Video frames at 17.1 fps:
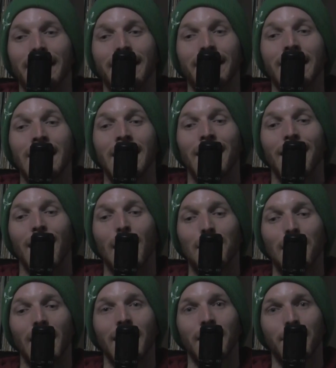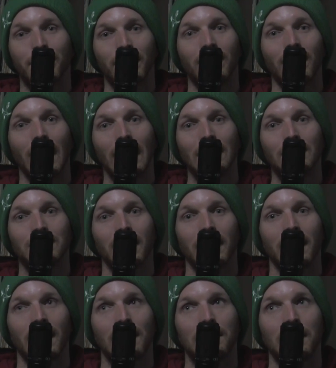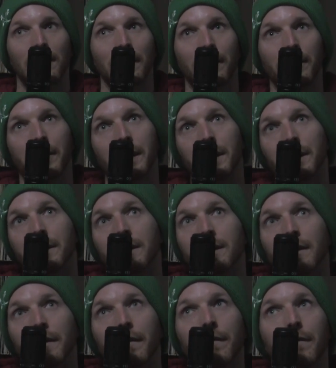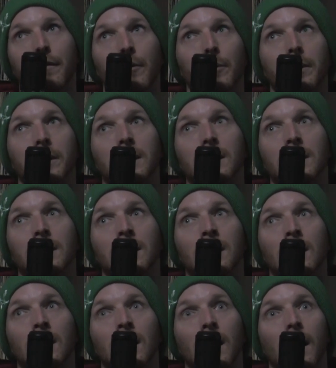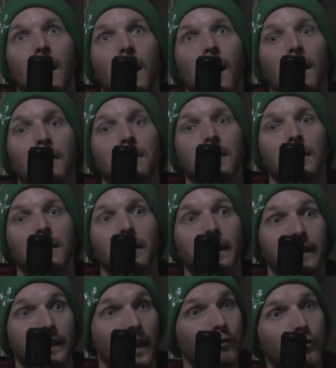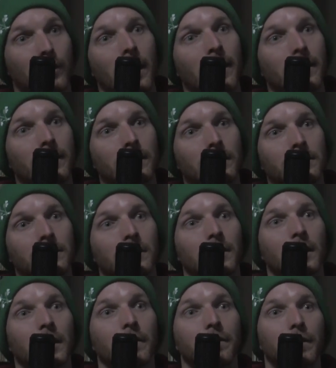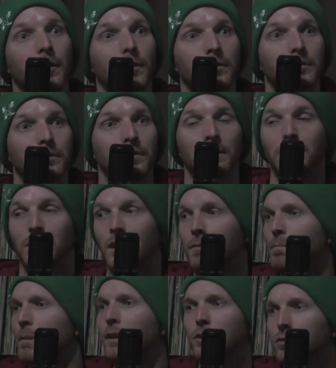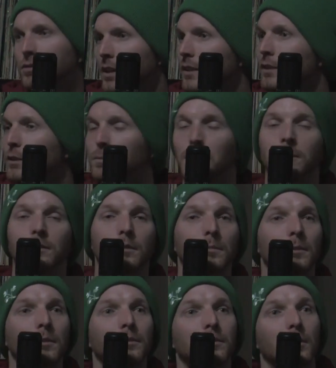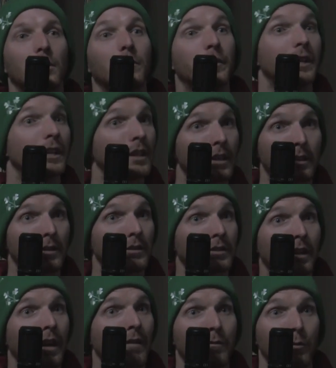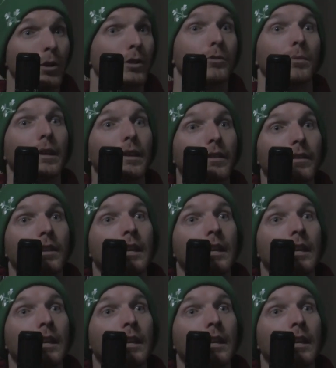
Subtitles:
And I had realized I had about 30 or 40 educators and folks from administrators, principals over the years that I've worked with.